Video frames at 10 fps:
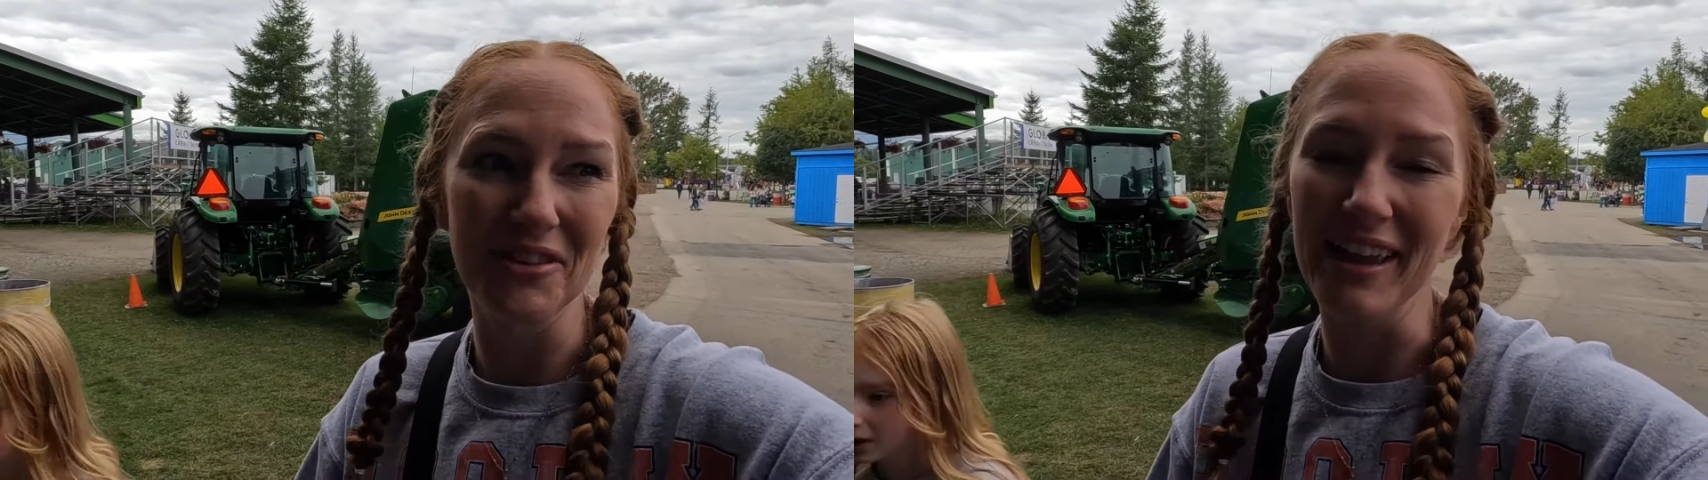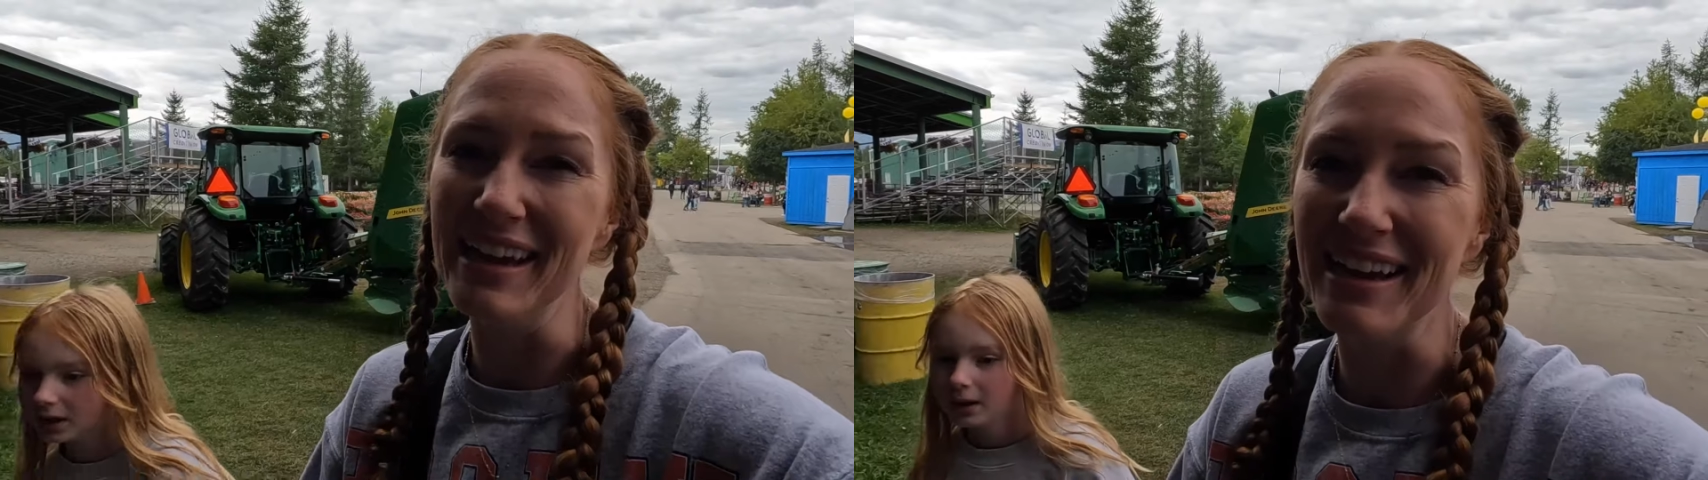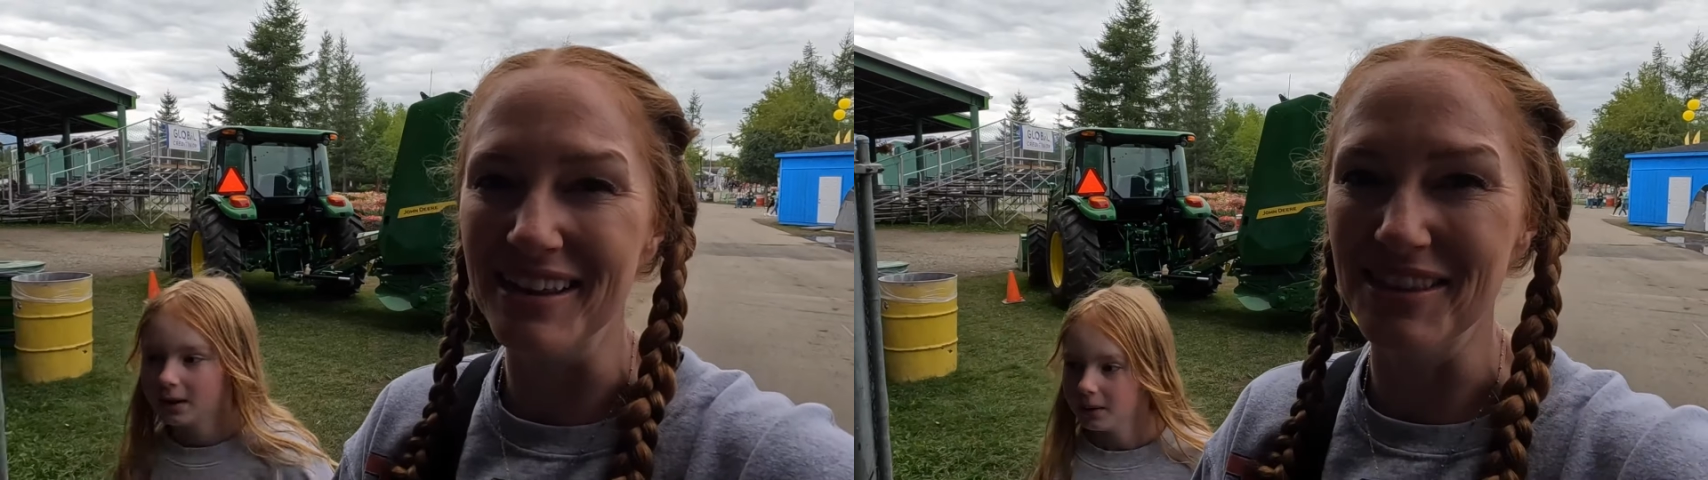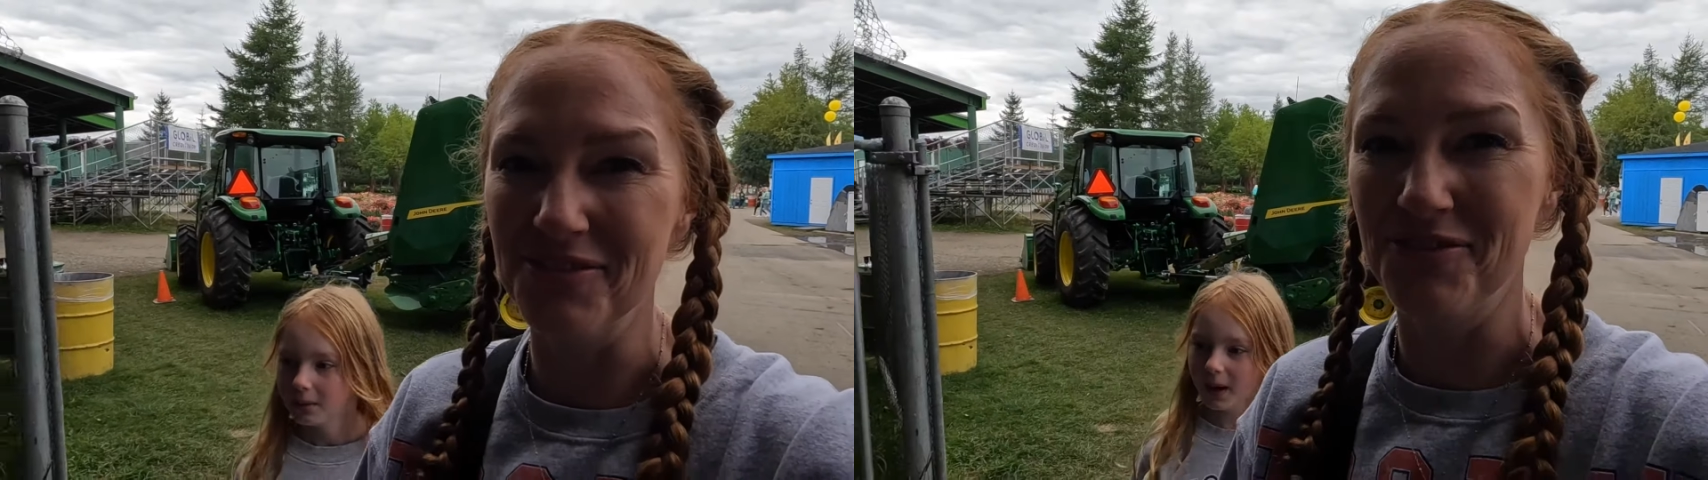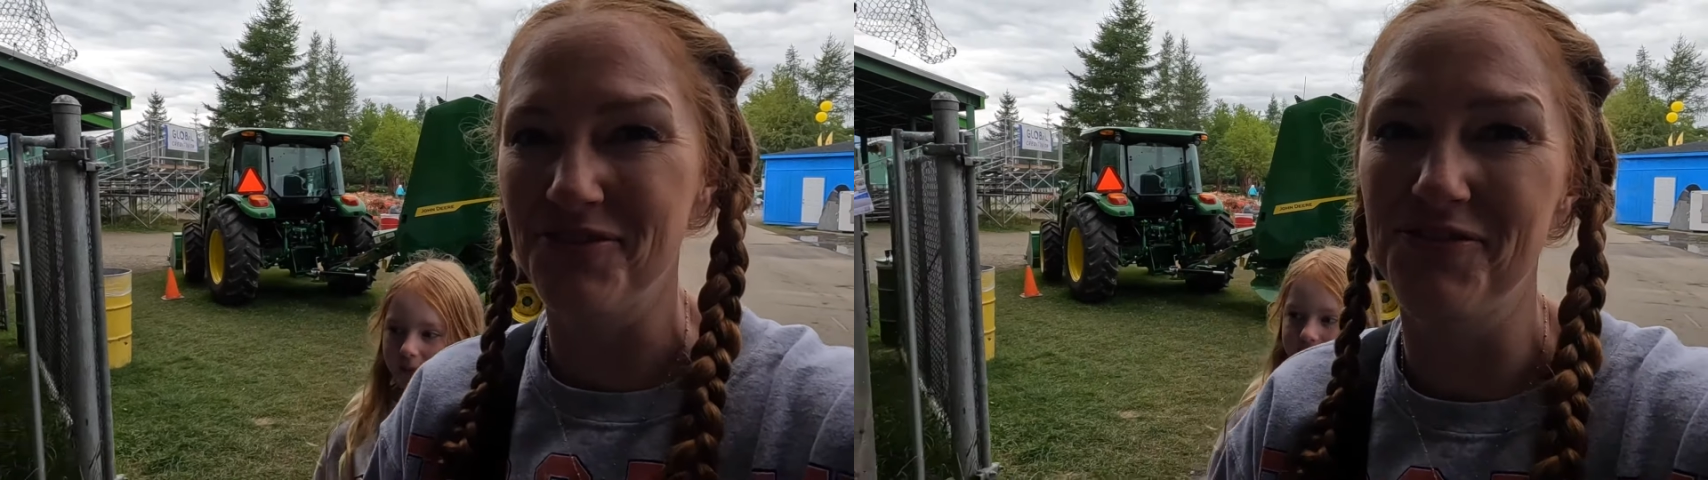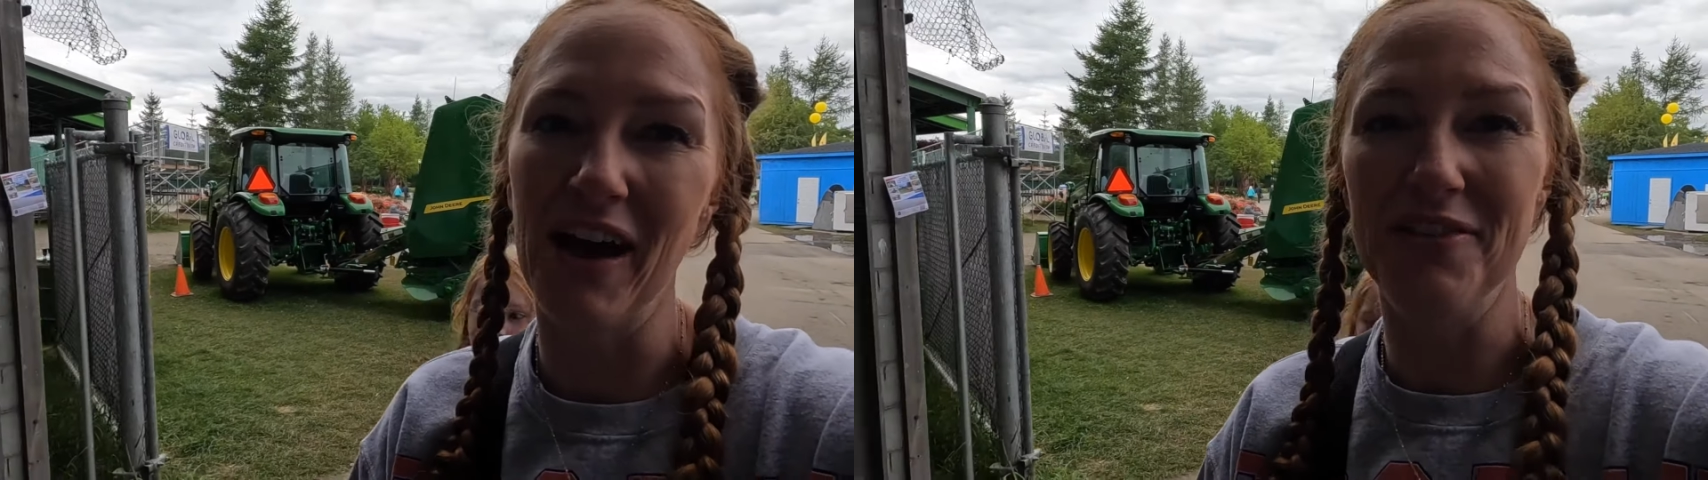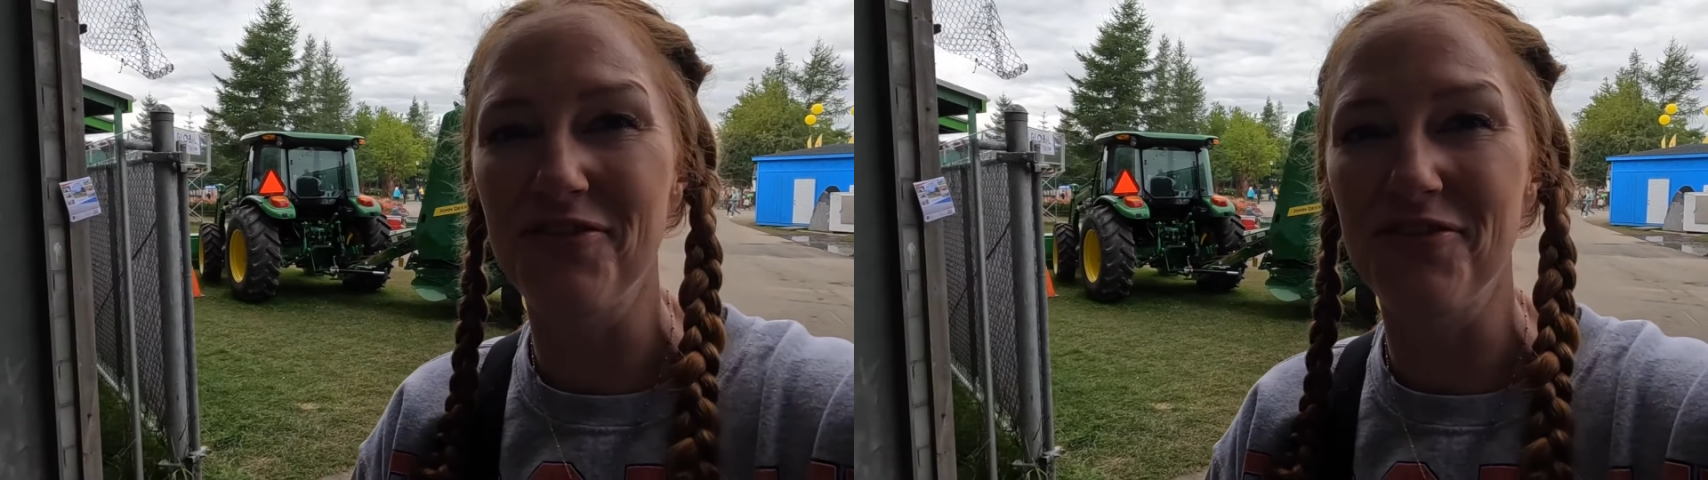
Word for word: for like a